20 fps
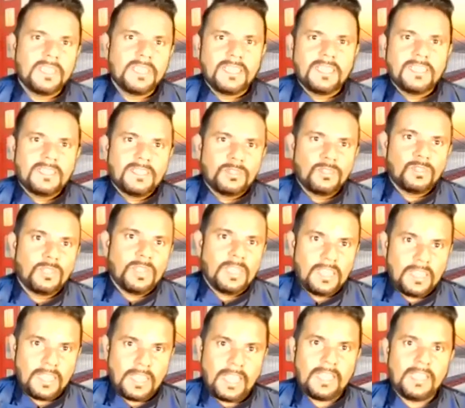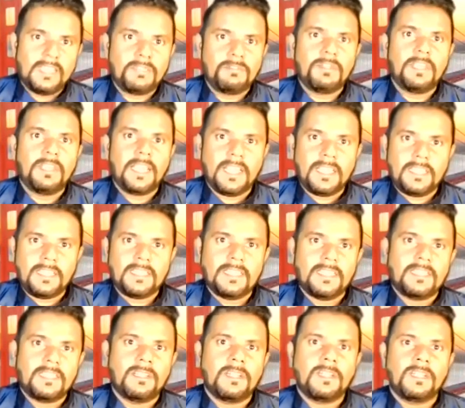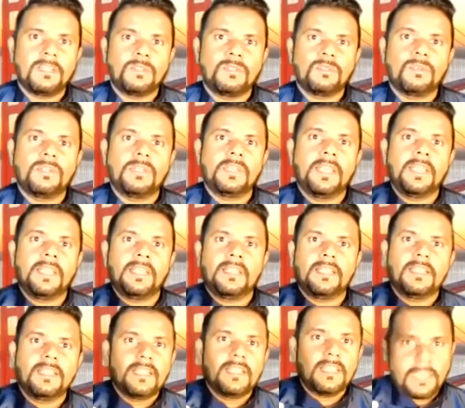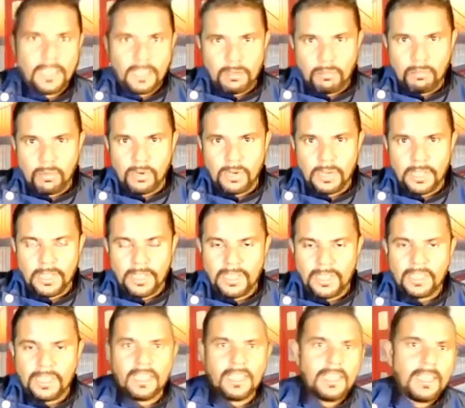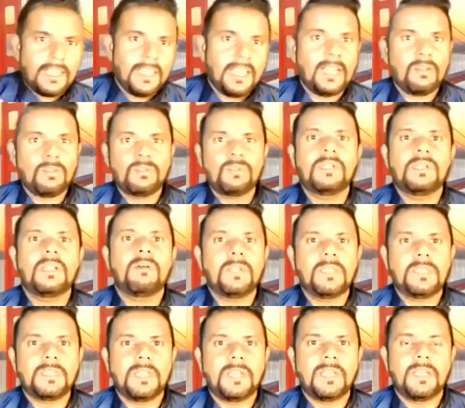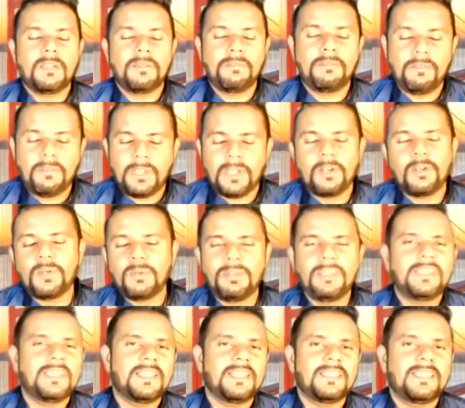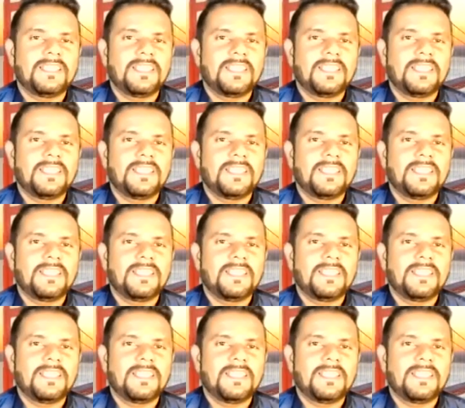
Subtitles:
So at least we had to take and pour on the head. That also nowadays we are not doing that.